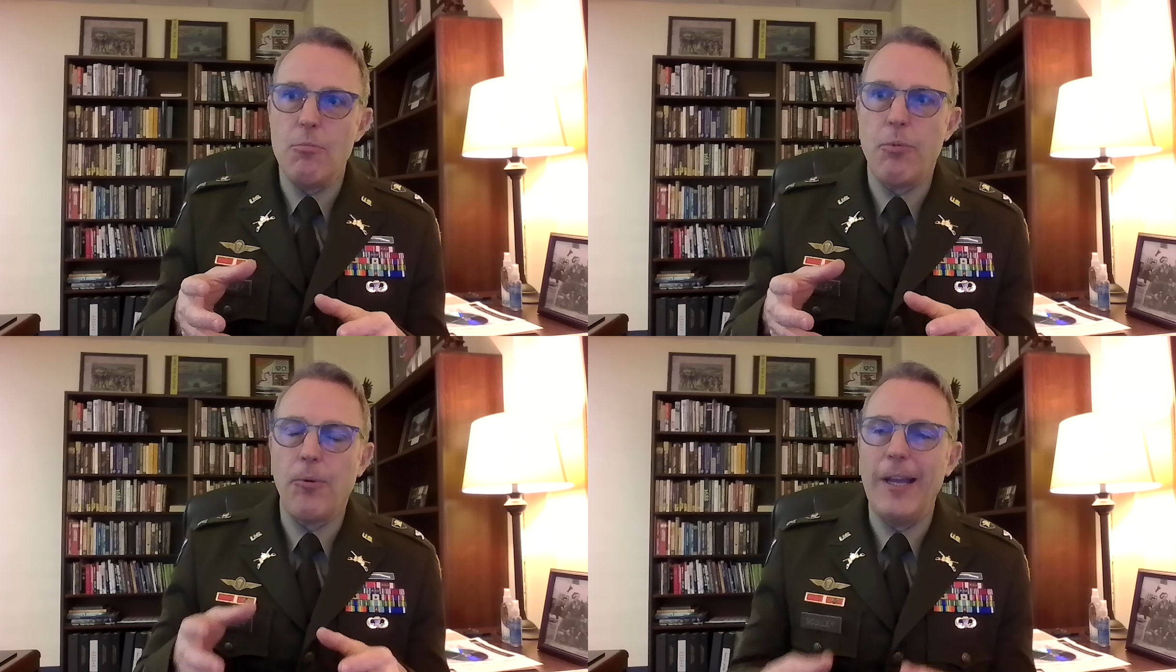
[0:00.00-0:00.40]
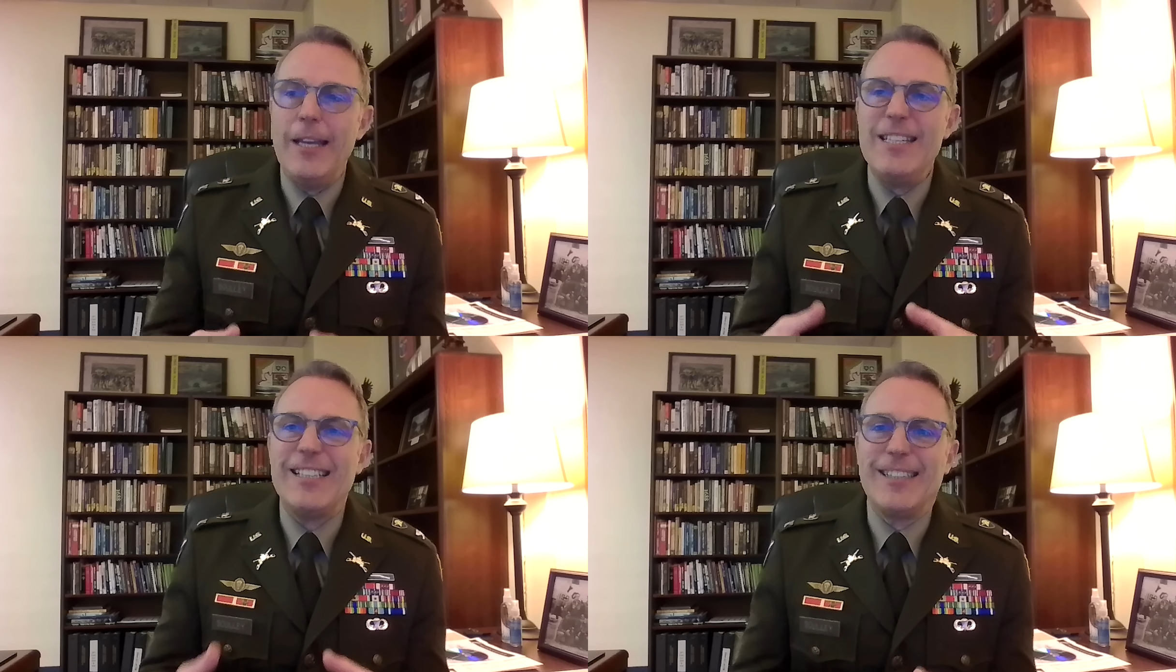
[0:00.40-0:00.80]

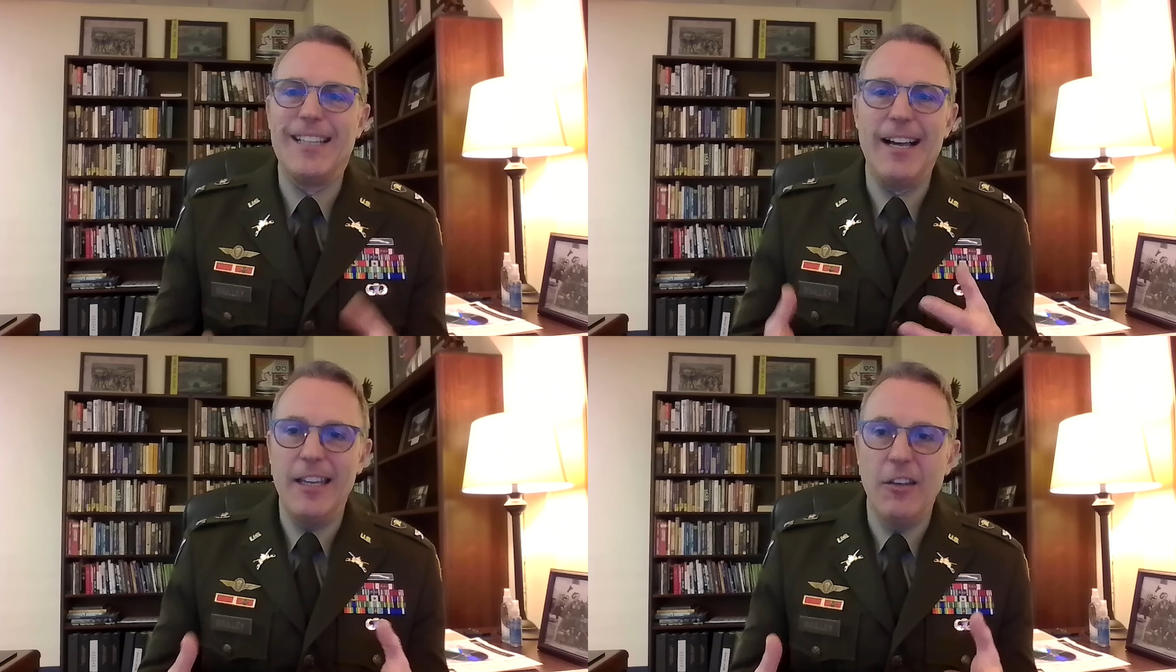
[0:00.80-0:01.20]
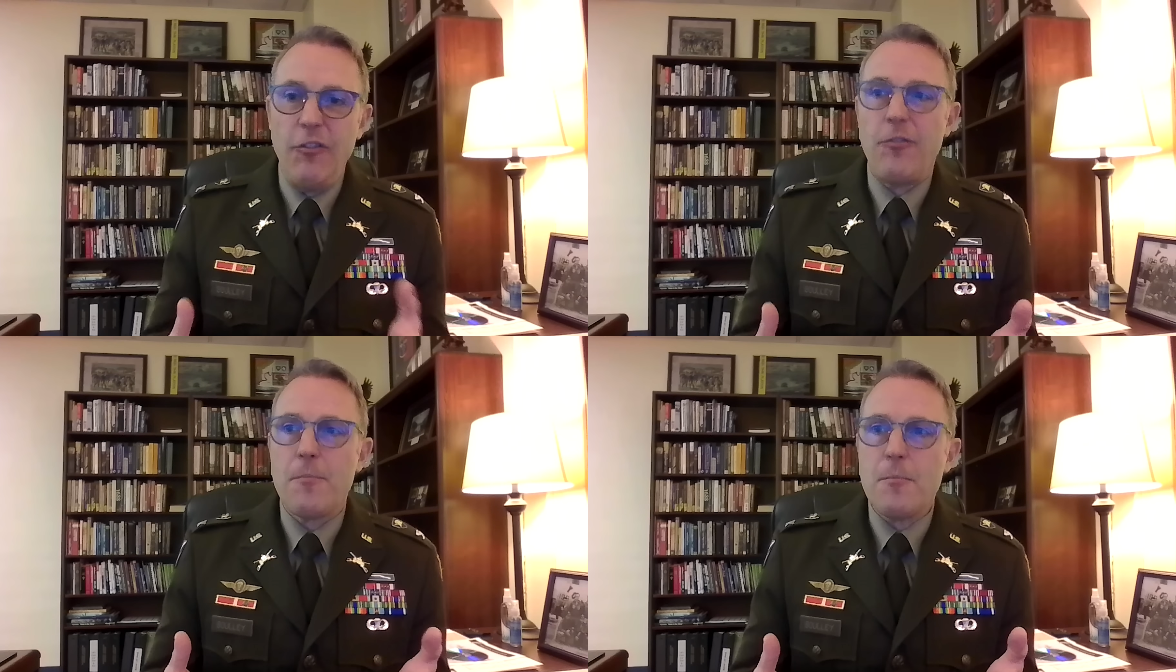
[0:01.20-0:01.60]
bring to
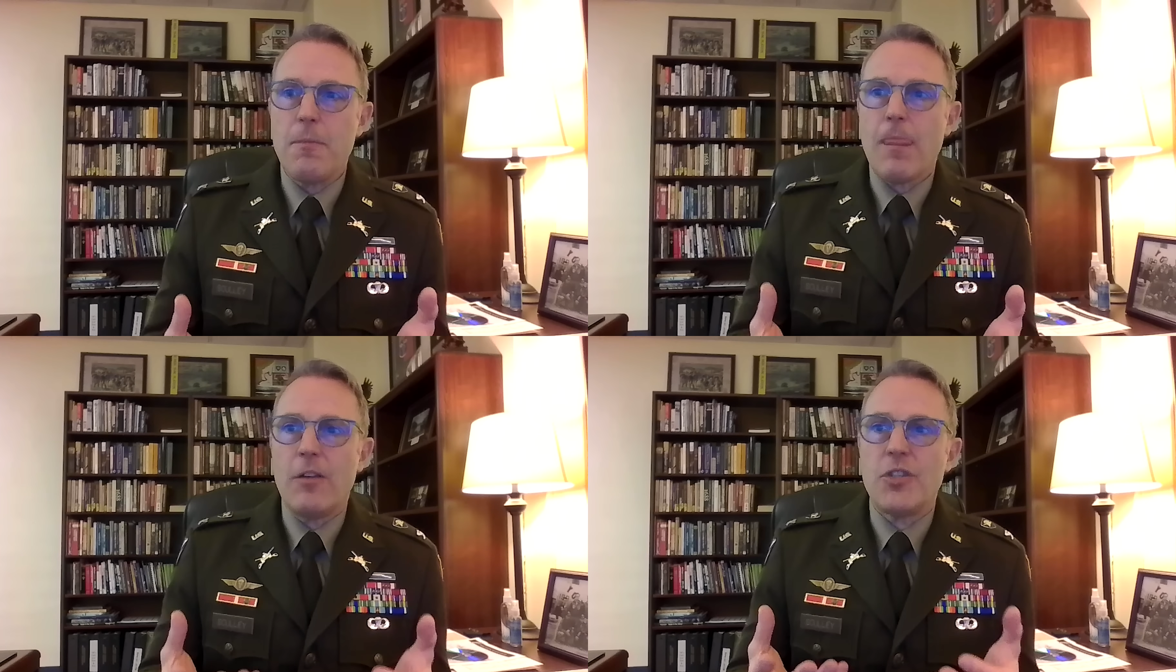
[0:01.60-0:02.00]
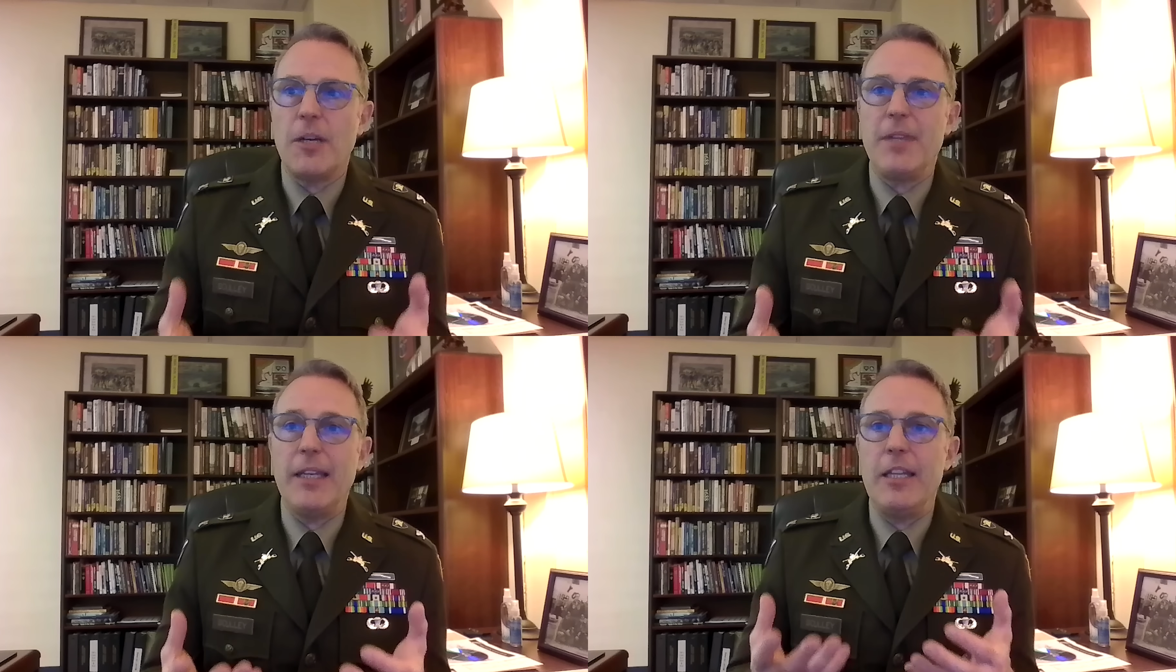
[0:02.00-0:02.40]
life
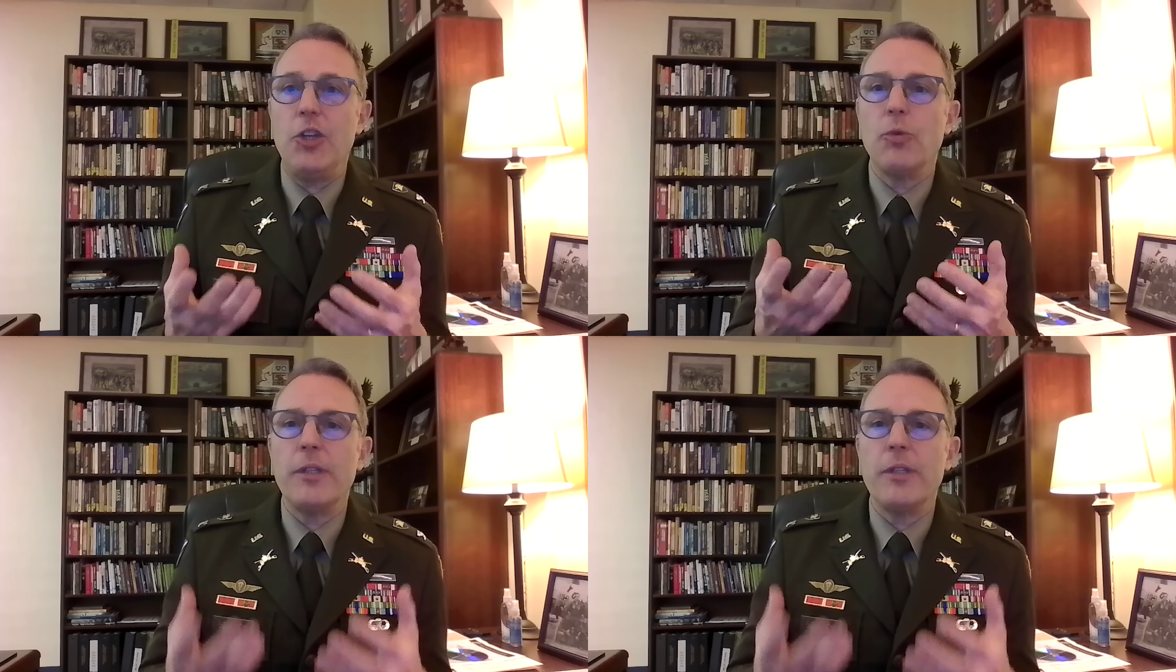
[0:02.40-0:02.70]
something that you